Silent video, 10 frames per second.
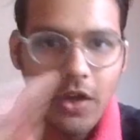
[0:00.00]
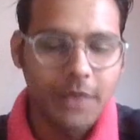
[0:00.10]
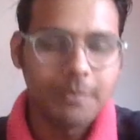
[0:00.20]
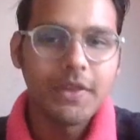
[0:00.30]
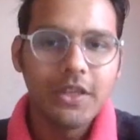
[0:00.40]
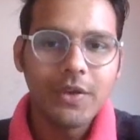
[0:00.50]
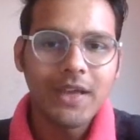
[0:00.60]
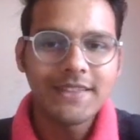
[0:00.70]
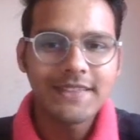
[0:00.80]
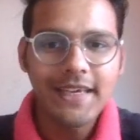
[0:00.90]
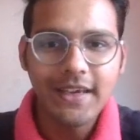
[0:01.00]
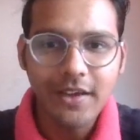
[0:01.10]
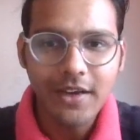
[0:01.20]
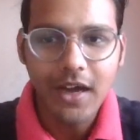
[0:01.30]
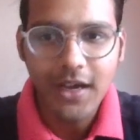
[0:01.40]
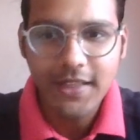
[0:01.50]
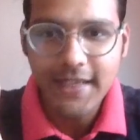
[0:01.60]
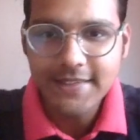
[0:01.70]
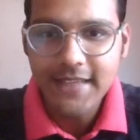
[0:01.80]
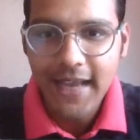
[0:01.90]
Okay, you can see here
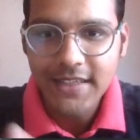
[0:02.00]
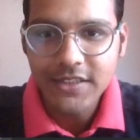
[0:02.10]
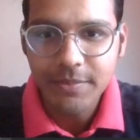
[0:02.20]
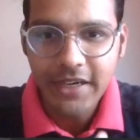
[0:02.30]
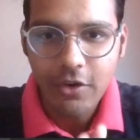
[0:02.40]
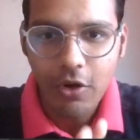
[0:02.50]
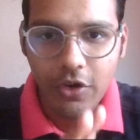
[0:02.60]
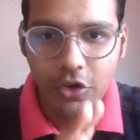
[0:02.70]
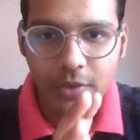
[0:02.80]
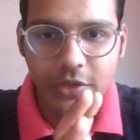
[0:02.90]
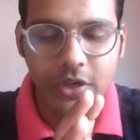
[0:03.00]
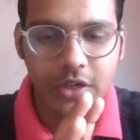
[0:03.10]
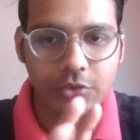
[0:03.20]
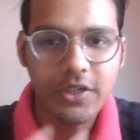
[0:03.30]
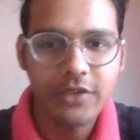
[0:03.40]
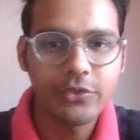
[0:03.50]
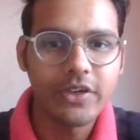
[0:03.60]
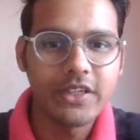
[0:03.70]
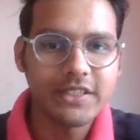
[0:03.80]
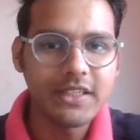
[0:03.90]
there is the last update October
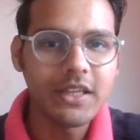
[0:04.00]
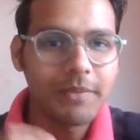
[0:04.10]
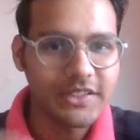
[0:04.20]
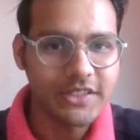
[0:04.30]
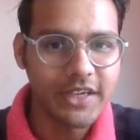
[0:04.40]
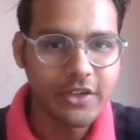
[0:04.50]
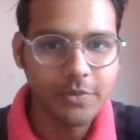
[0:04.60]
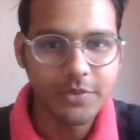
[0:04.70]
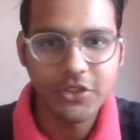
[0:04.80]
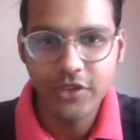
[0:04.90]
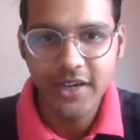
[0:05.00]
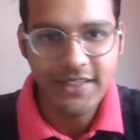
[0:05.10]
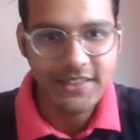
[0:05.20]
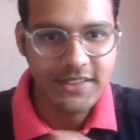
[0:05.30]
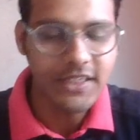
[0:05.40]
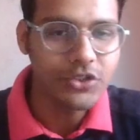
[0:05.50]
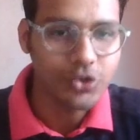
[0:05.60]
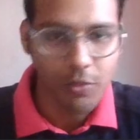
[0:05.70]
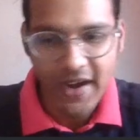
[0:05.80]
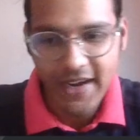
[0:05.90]
2023. The president of the United States is
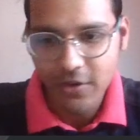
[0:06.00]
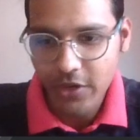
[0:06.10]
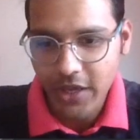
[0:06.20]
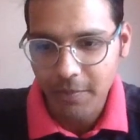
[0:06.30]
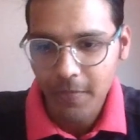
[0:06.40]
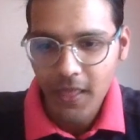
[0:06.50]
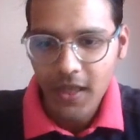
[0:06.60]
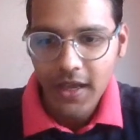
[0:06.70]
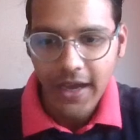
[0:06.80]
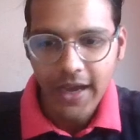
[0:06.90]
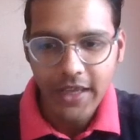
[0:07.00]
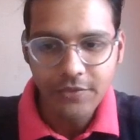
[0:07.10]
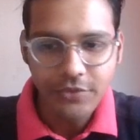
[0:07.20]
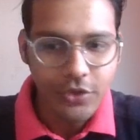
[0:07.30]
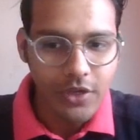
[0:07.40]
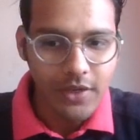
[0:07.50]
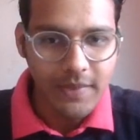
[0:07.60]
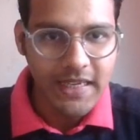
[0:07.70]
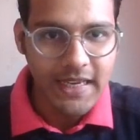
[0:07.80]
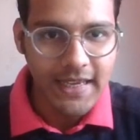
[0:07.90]
Joe Biden. Okay, if you will
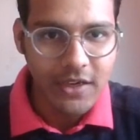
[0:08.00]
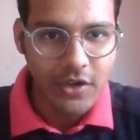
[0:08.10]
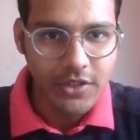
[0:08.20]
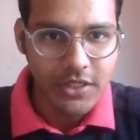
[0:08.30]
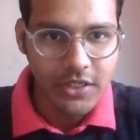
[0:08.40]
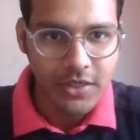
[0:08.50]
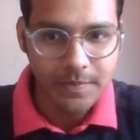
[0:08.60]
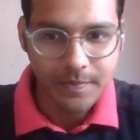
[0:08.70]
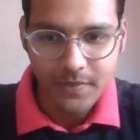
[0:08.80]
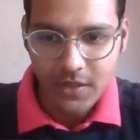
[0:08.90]
be clicking on the